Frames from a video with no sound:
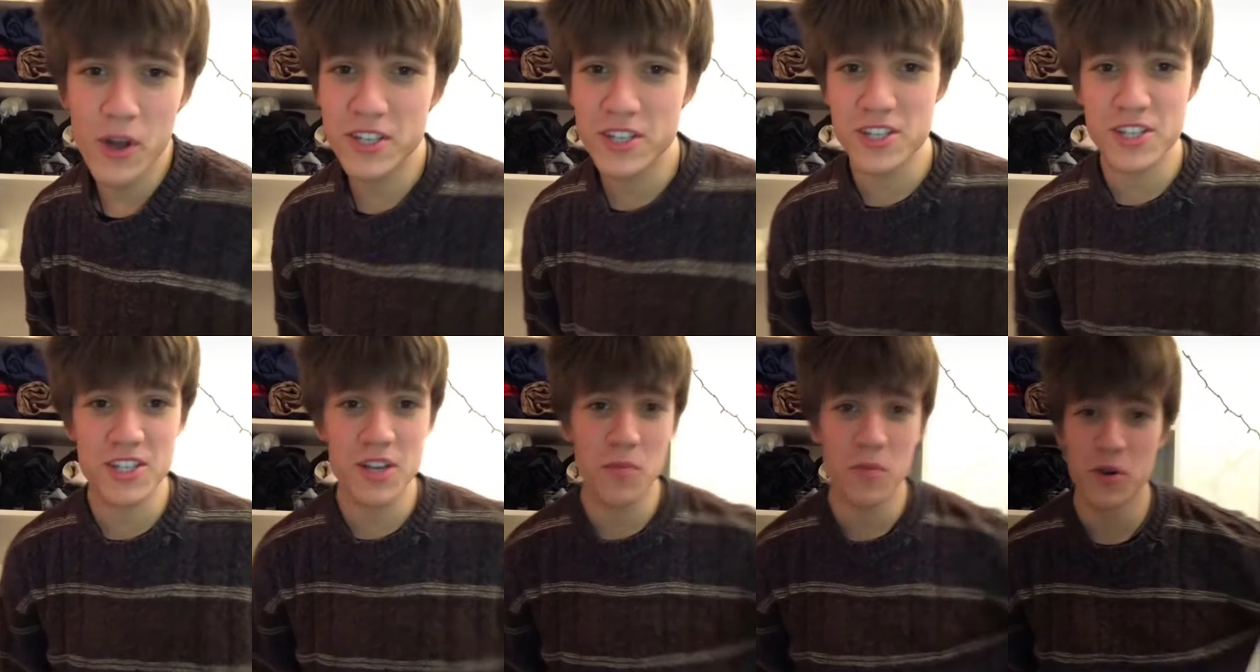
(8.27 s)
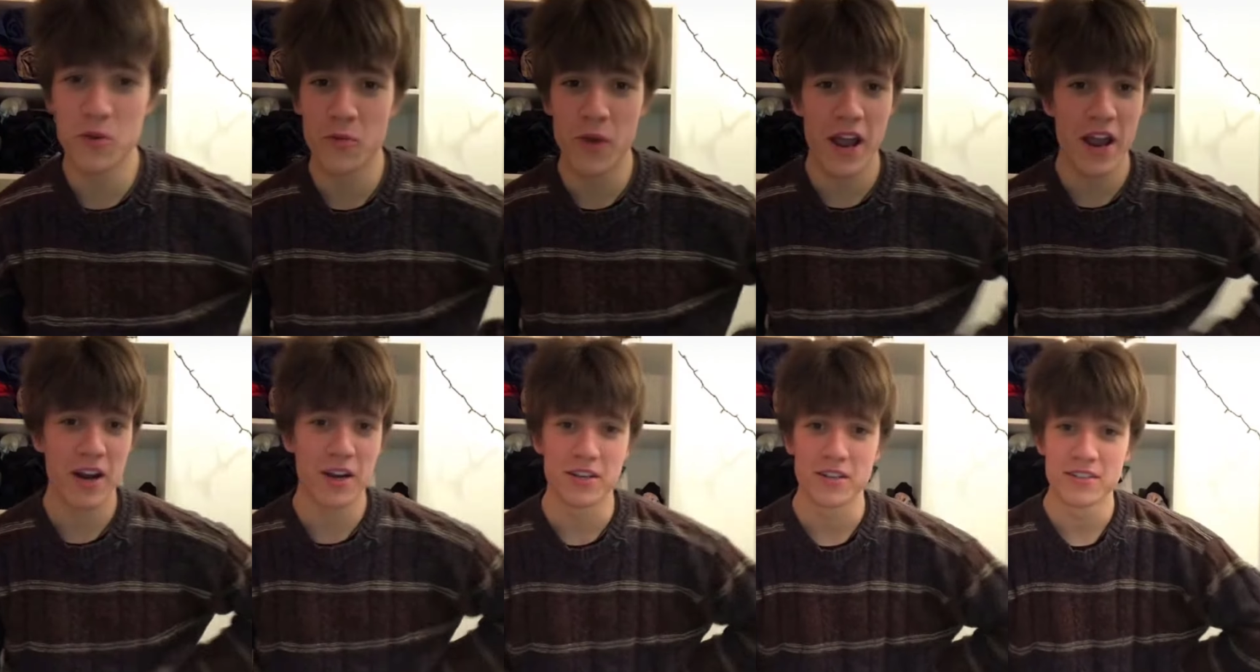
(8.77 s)
What does someone
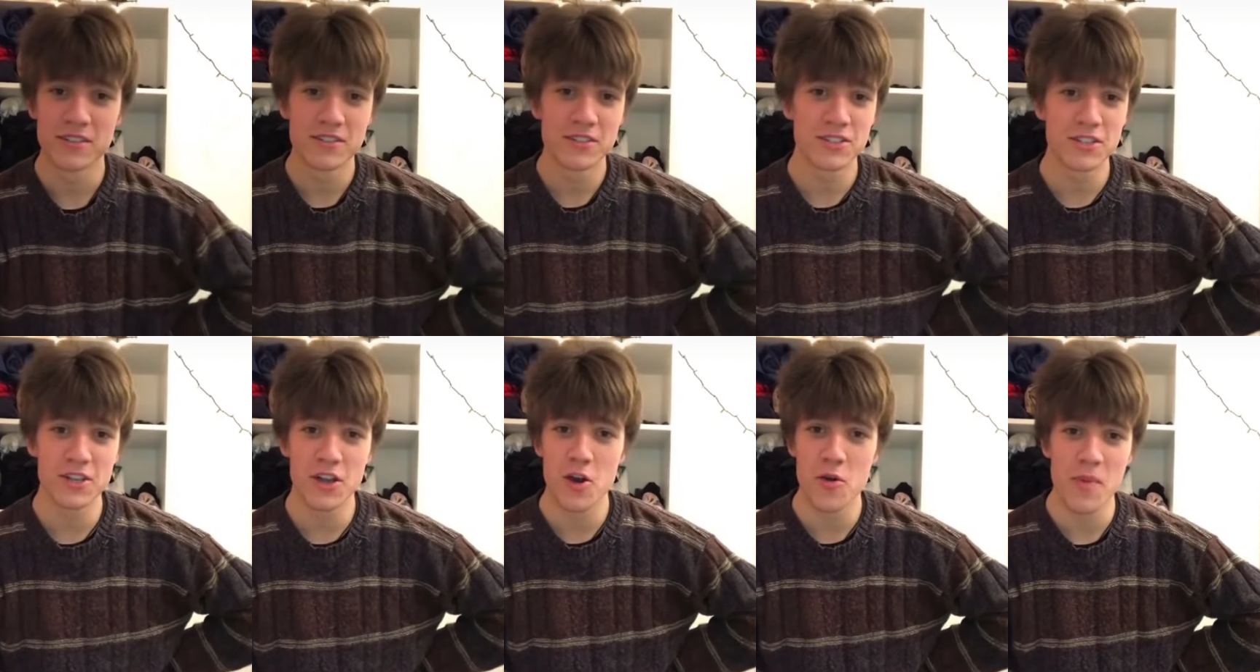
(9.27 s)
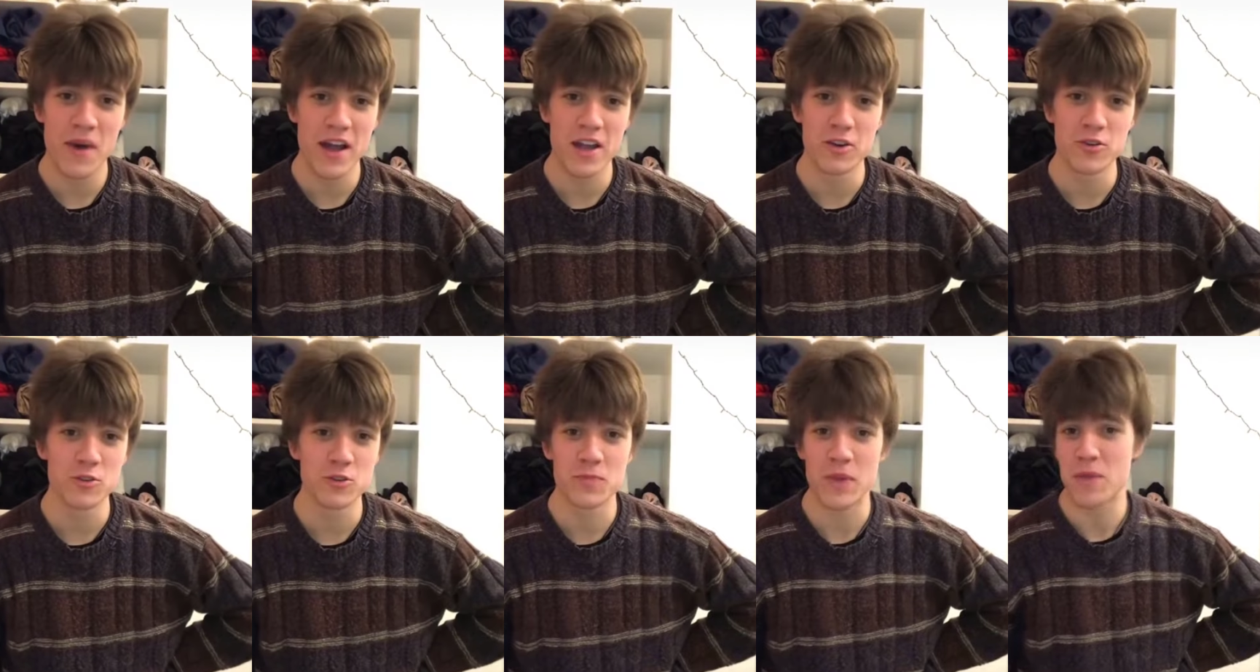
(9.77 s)
wear to go buy
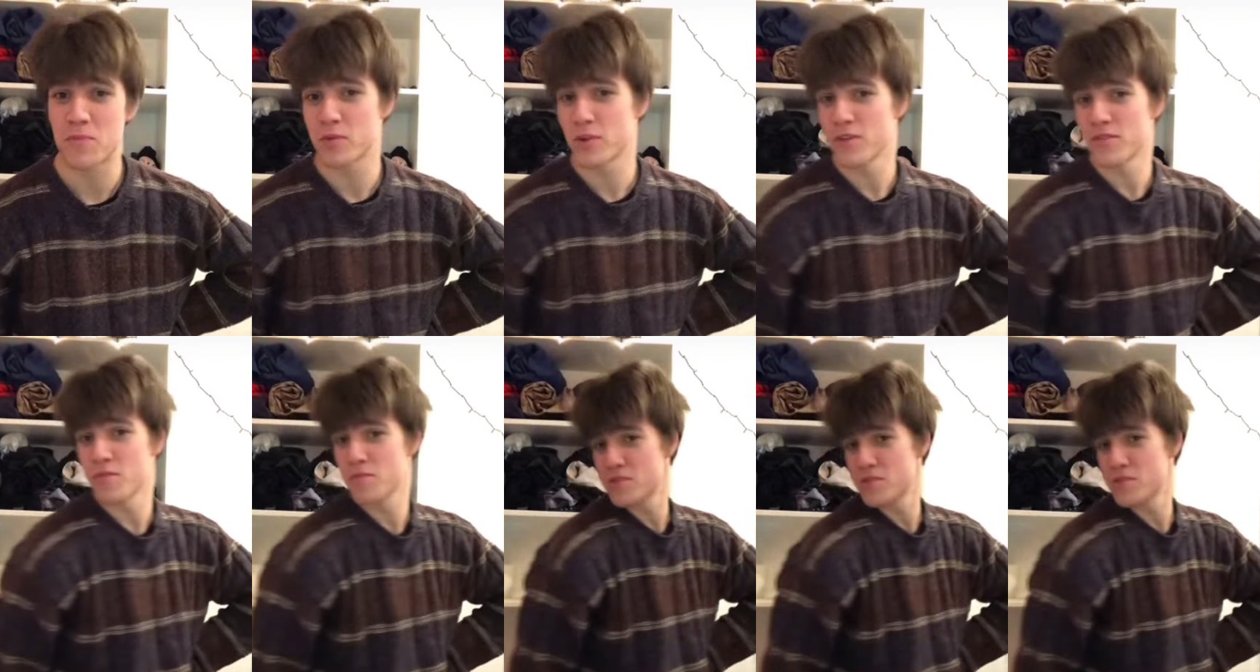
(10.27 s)
a newspaper of